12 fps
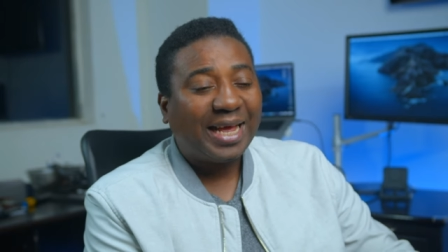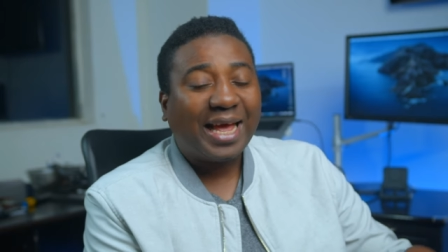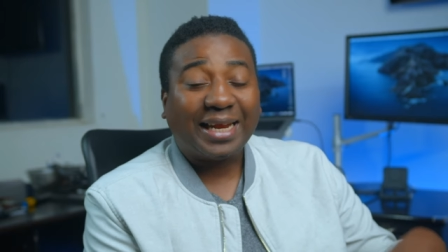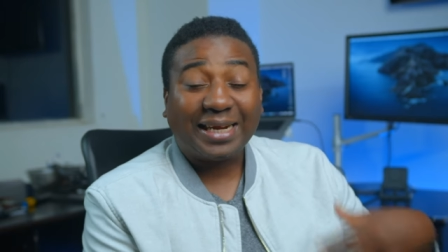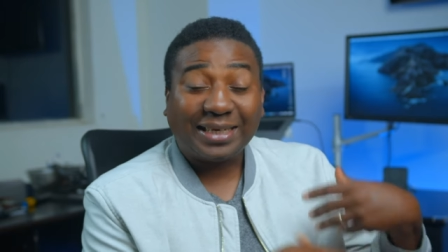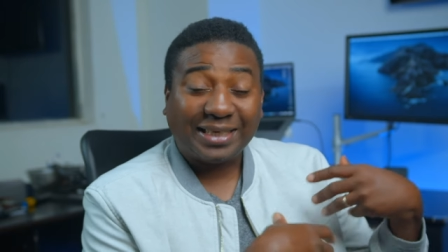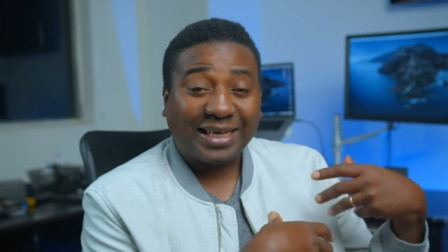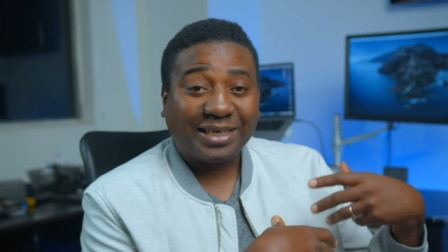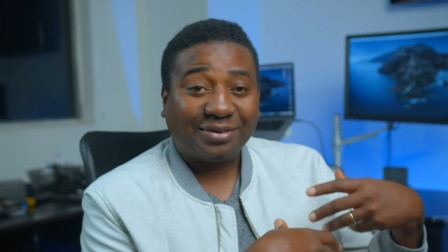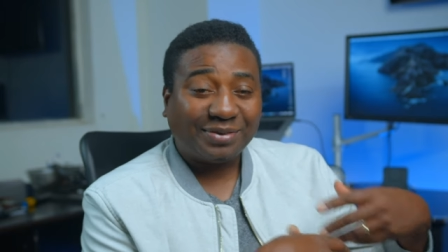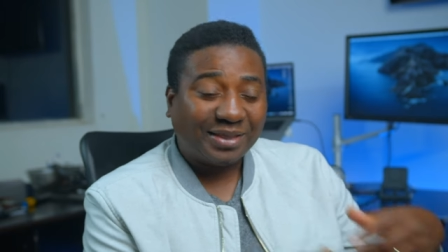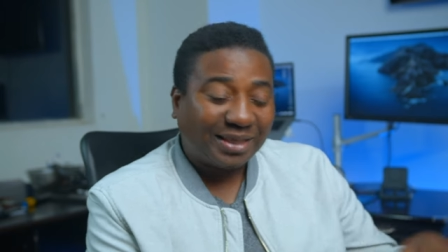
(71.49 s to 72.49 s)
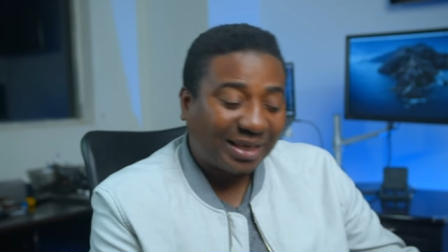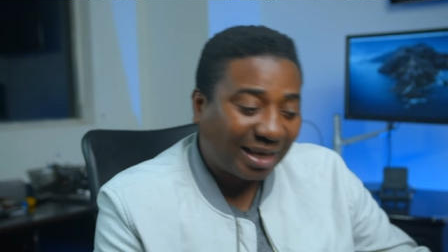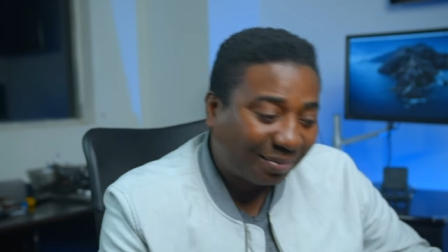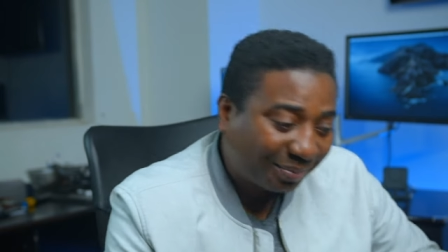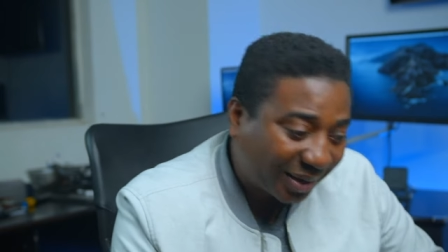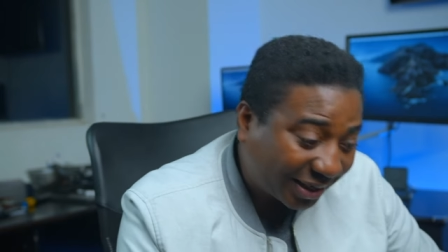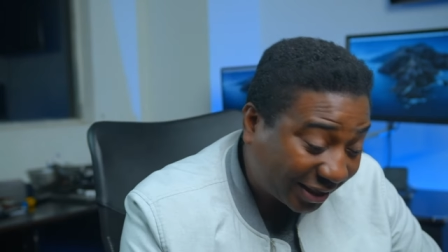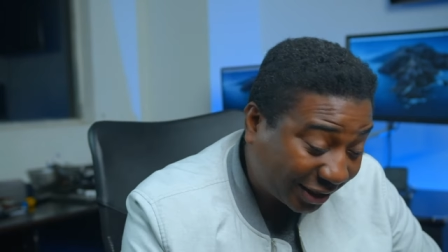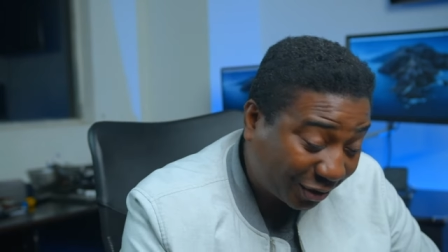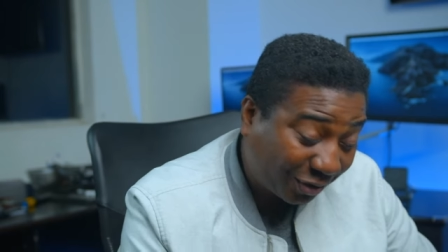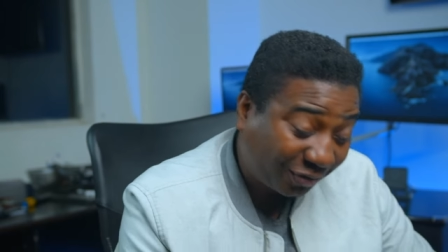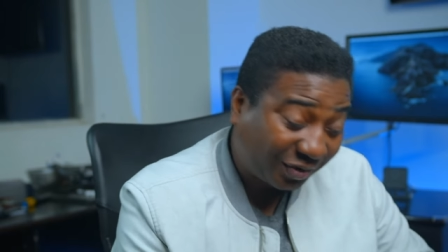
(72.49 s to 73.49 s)
And at the end of the day, I'm bending
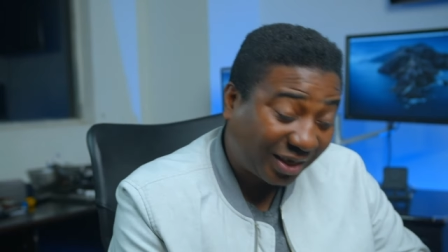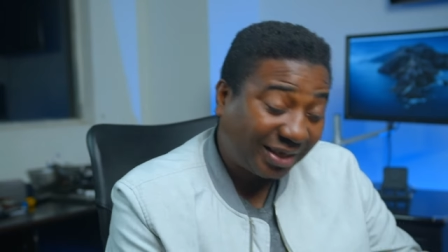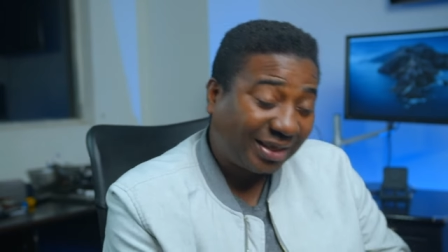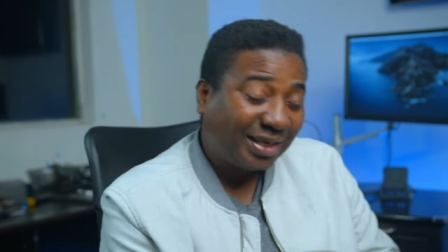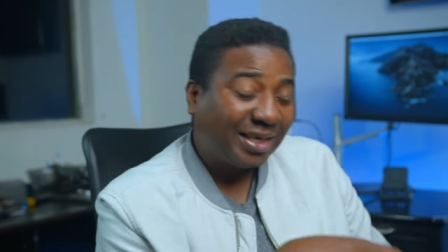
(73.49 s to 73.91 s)
over.